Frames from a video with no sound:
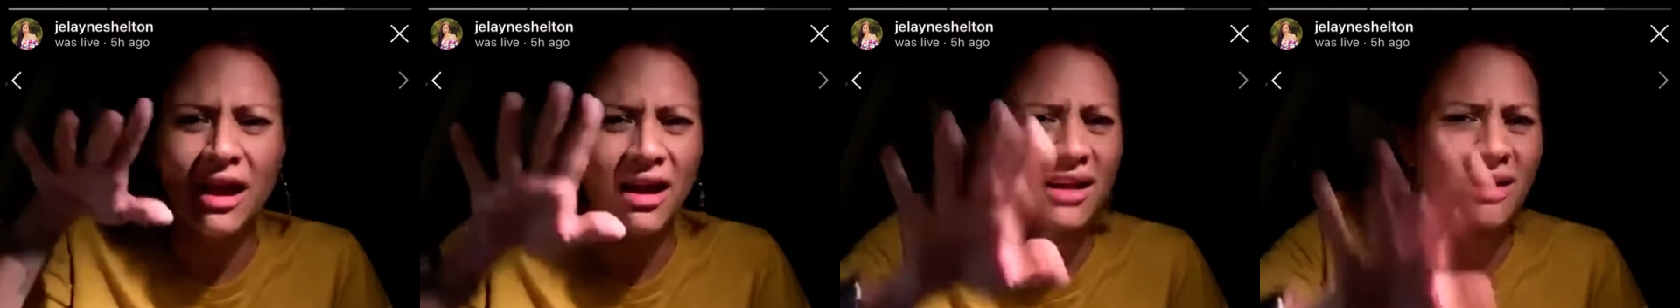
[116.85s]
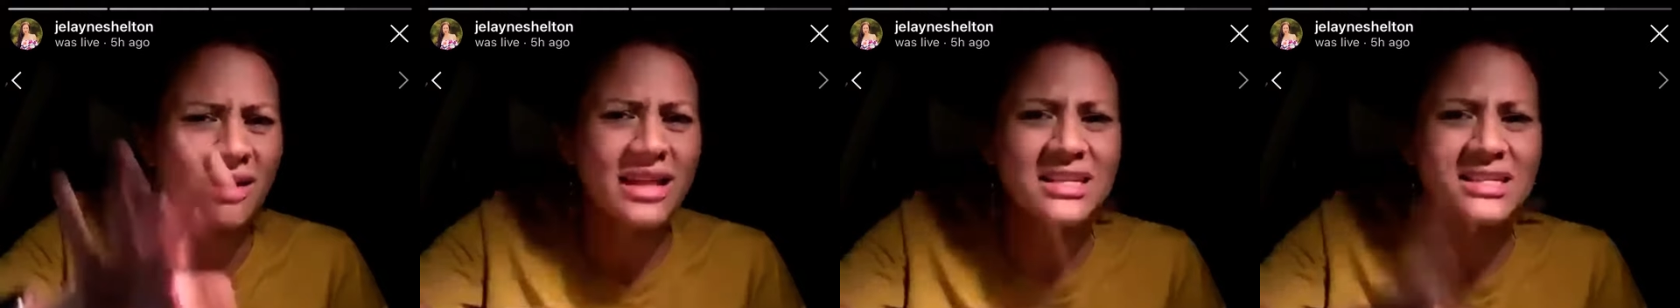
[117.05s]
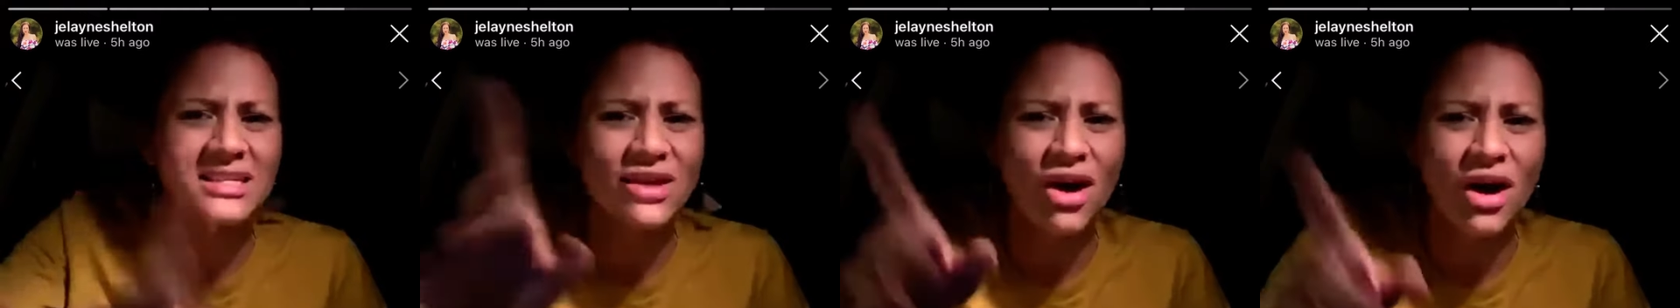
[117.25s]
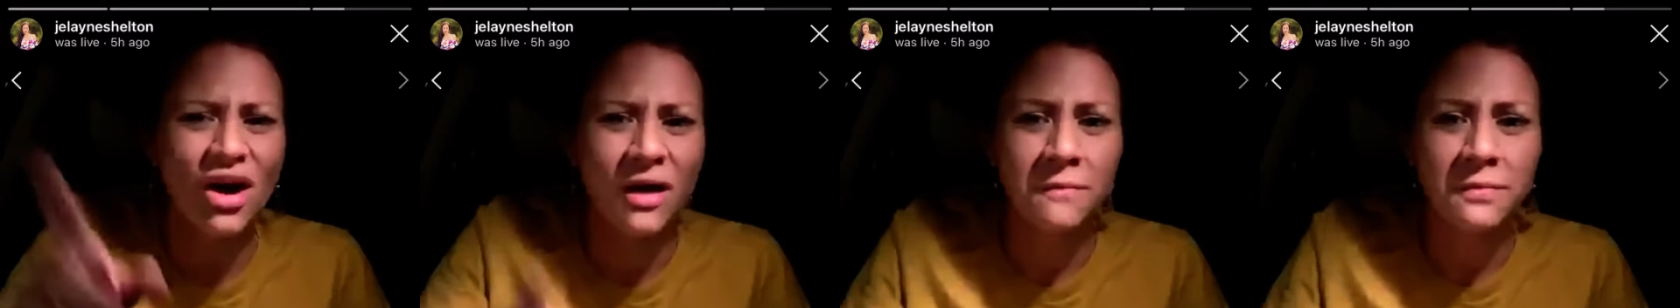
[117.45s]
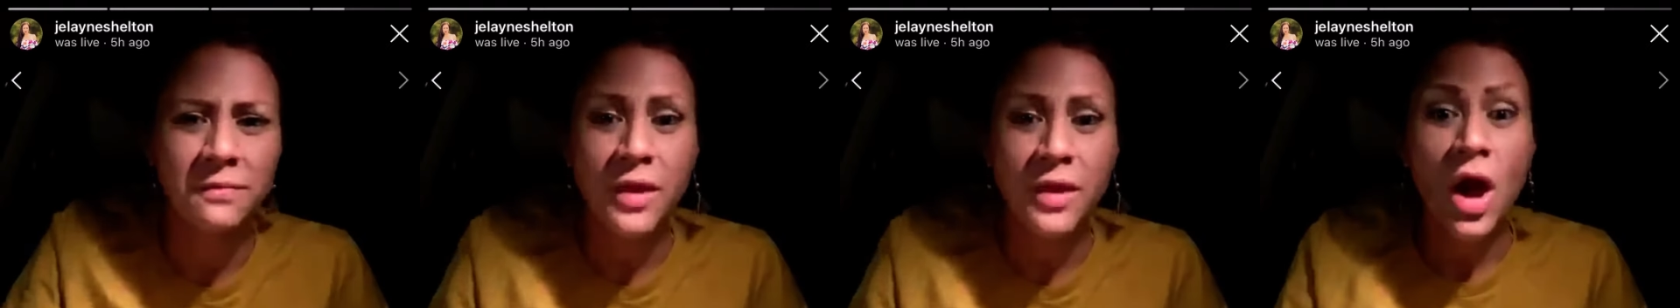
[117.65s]
That's all.
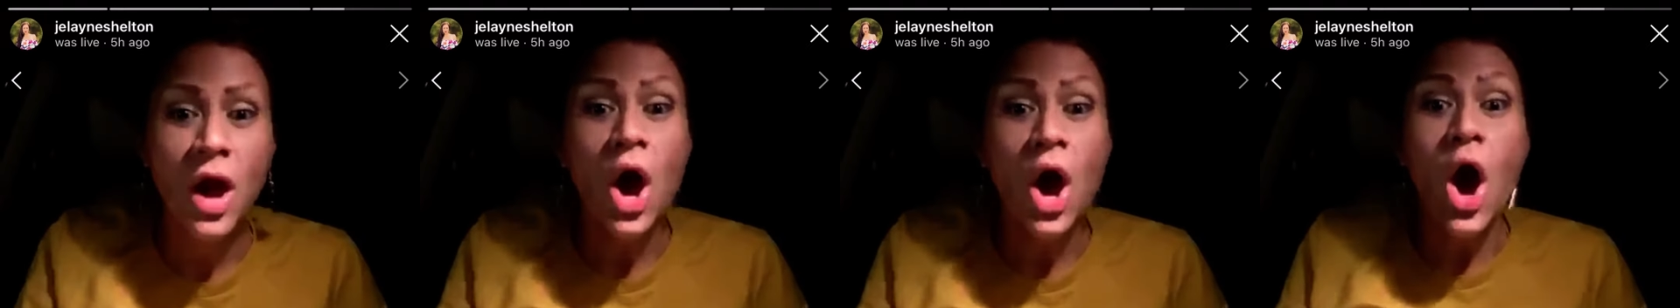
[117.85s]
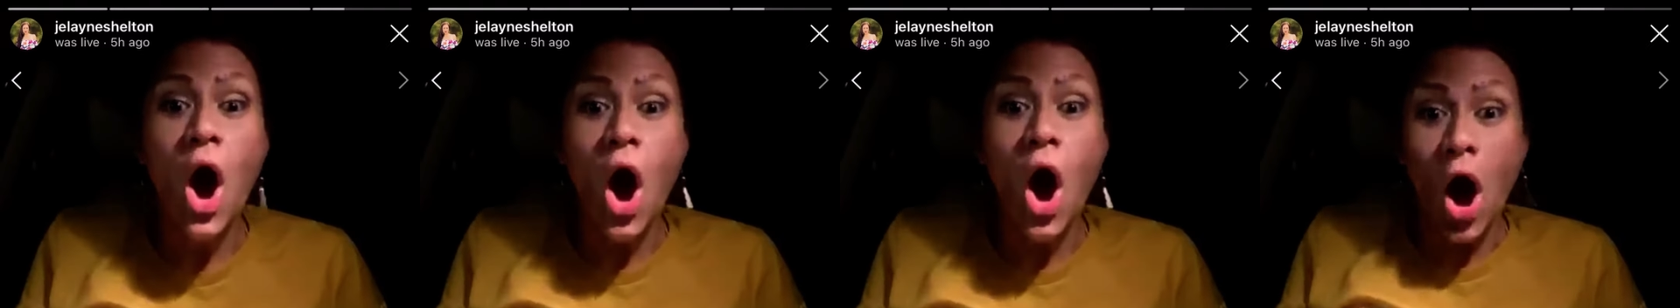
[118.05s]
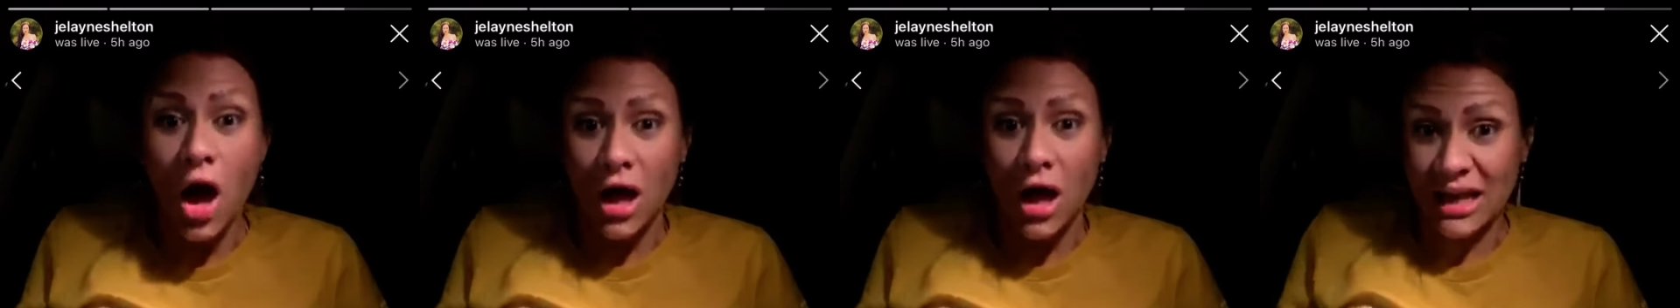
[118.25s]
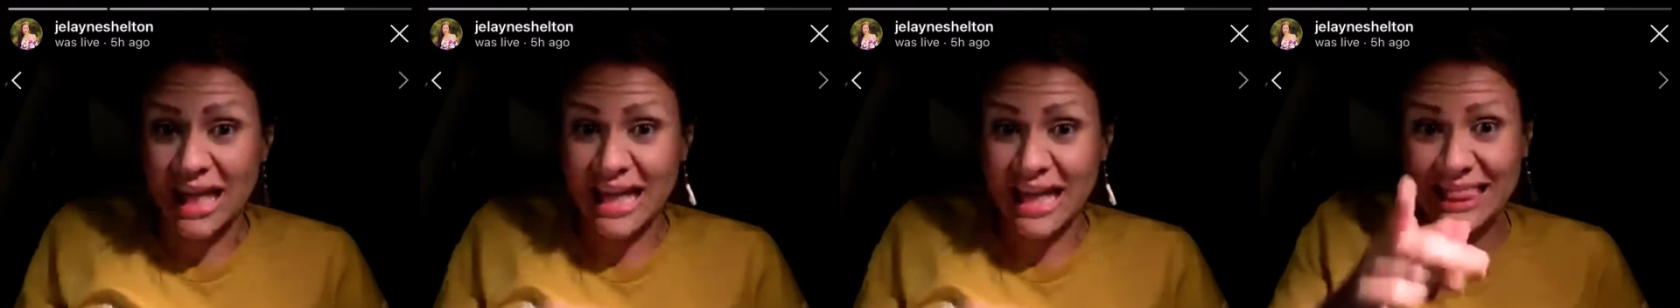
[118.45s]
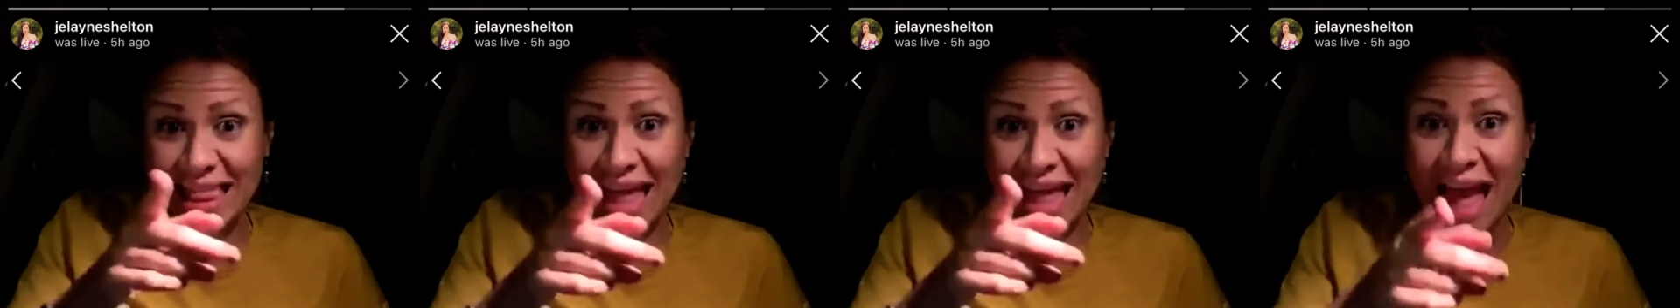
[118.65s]
Like
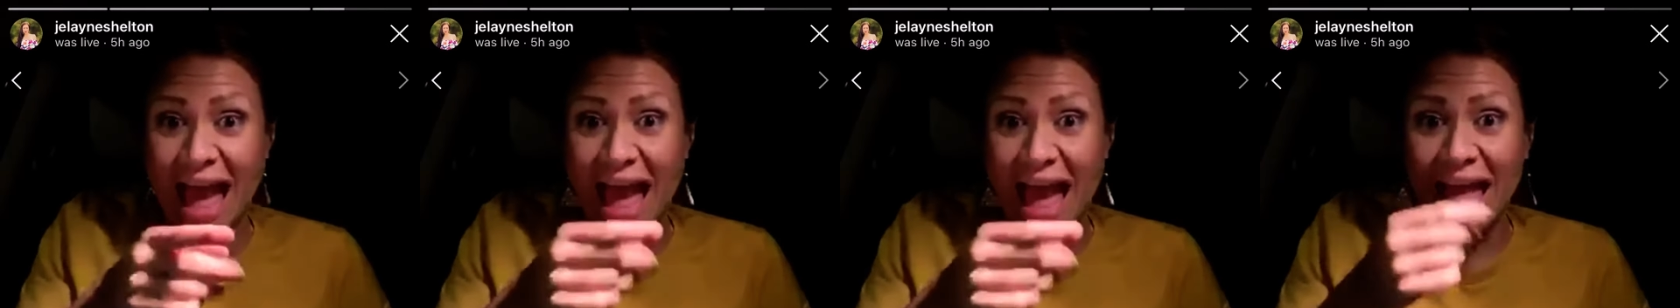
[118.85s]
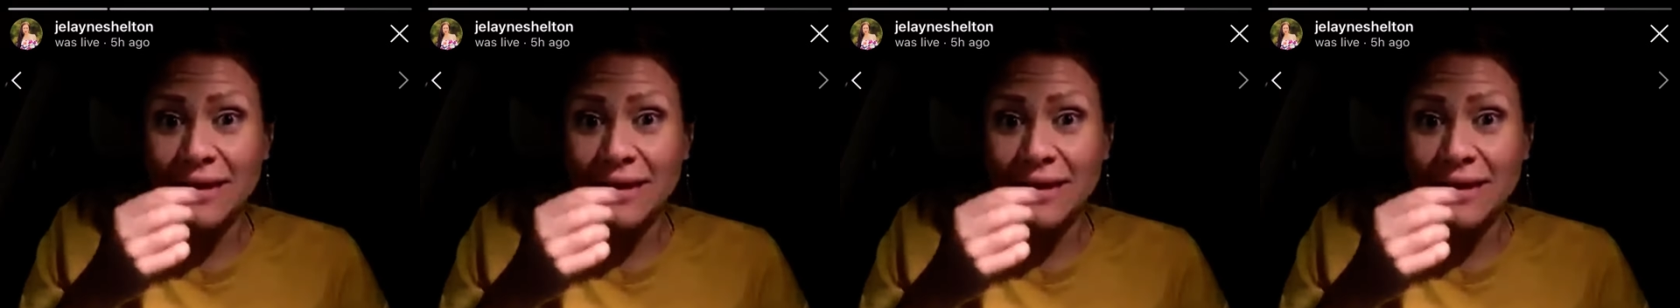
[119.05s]
that.